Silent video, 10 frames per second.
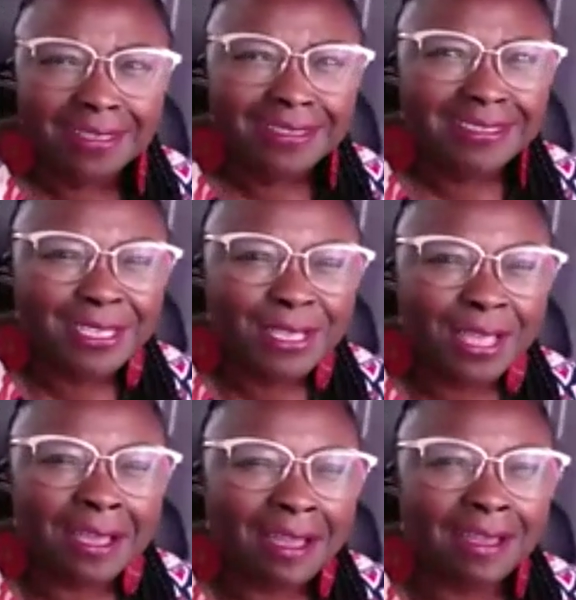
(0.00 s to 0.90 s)
She
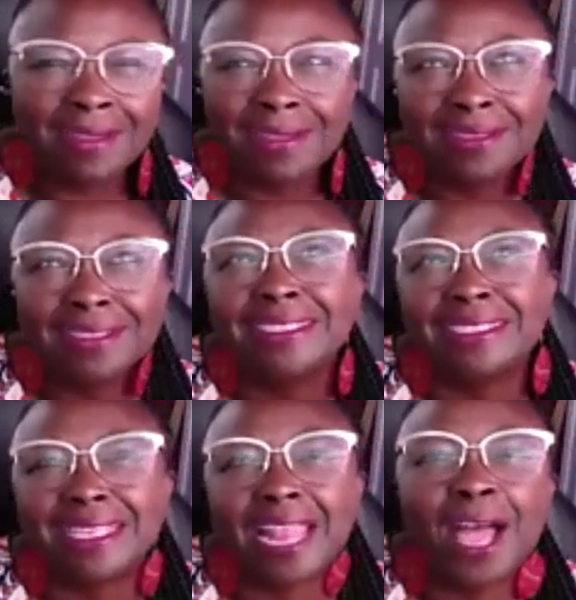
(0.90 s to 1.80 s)

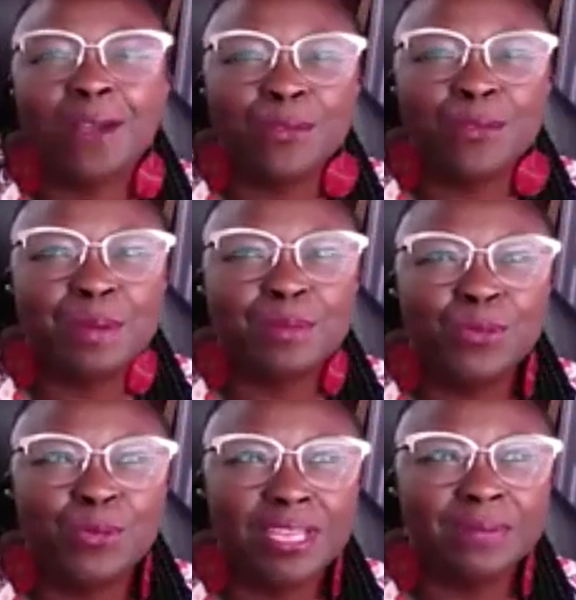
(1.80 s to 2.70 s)
said, I
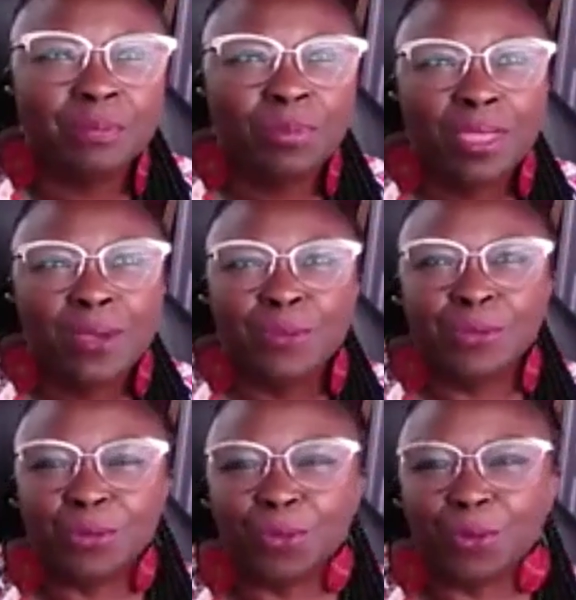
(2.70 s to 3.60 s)
remember when we
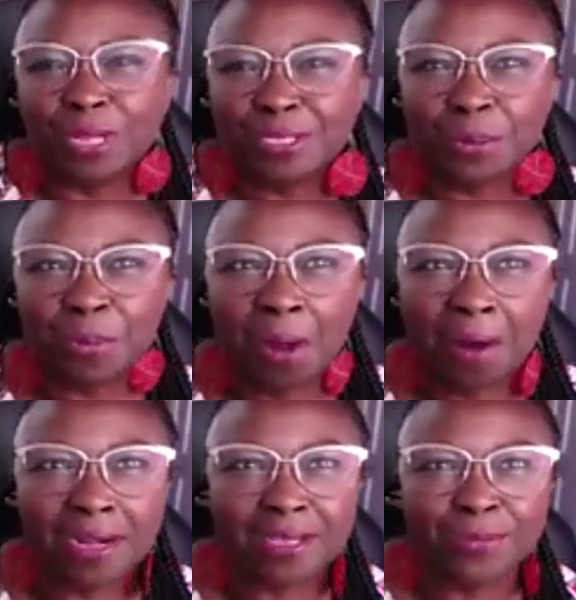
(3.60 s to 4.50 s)
were going to a
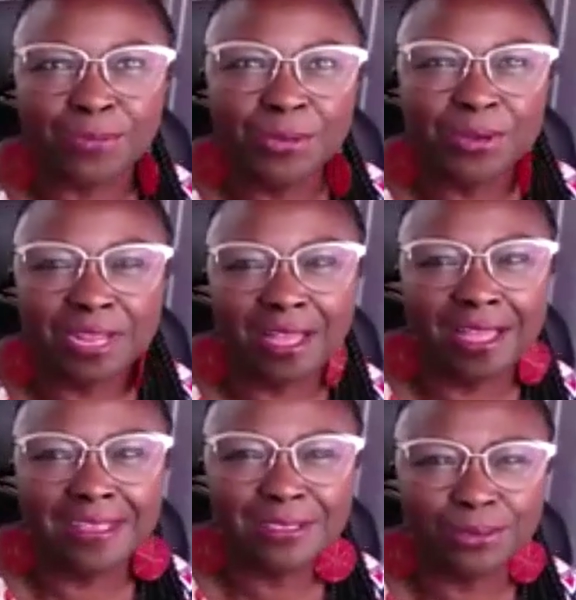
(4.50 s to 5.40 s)
party, we were in
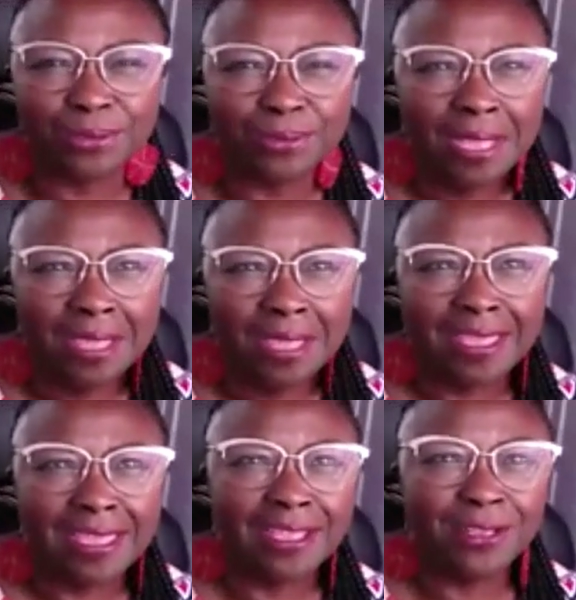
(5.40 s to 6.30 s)
high school,
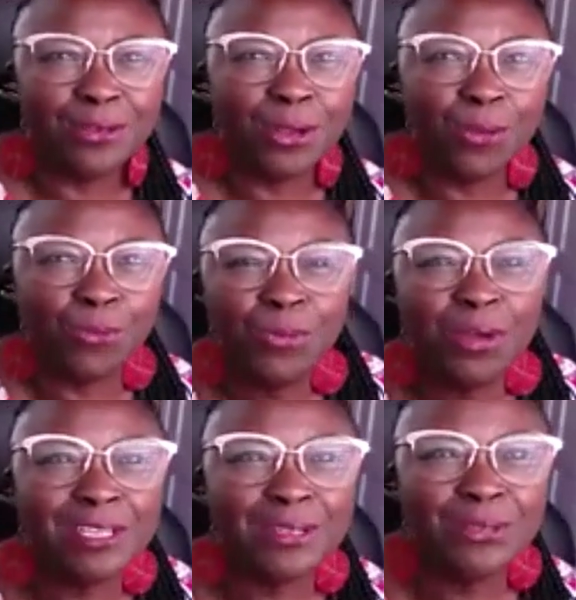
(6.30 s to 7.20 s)
and, we
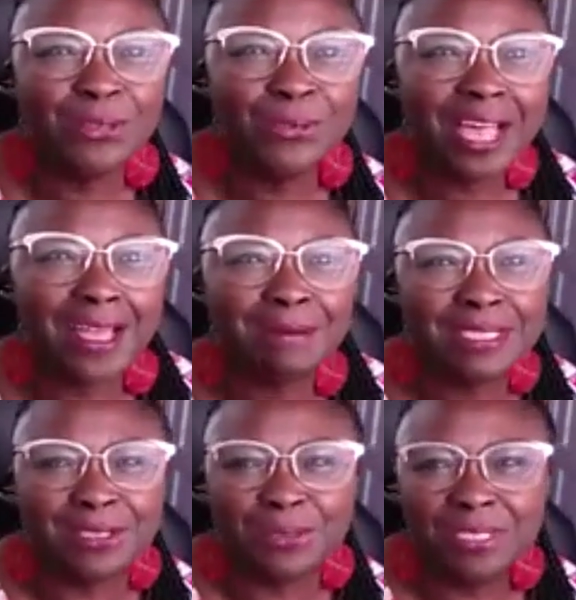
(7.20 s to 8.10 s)
wanted new
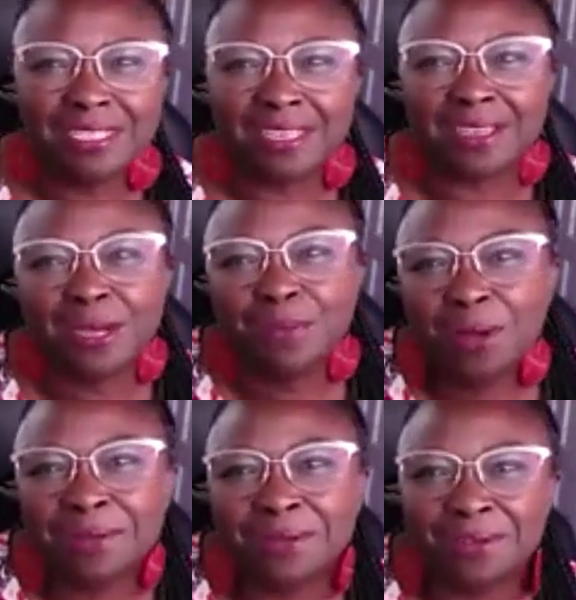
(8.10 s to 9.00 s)
tops. And you said,
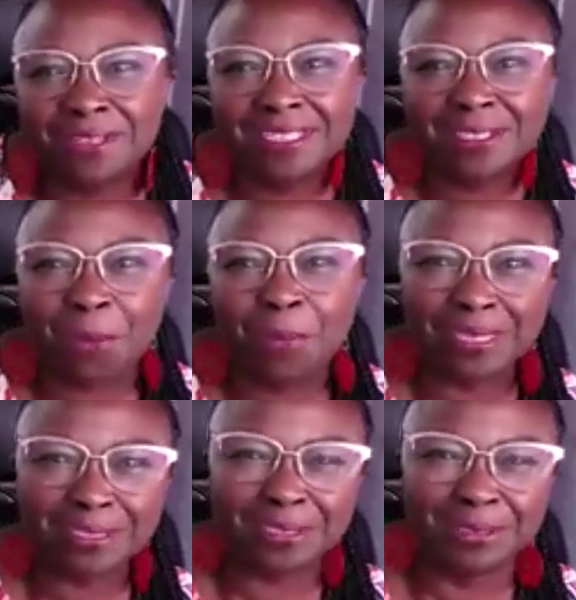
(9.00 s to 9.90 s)
come on, girl, let's go
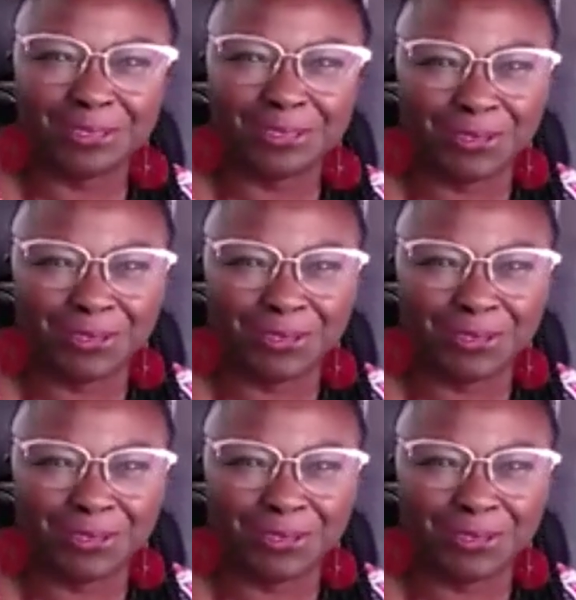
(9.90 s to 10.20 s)
pick some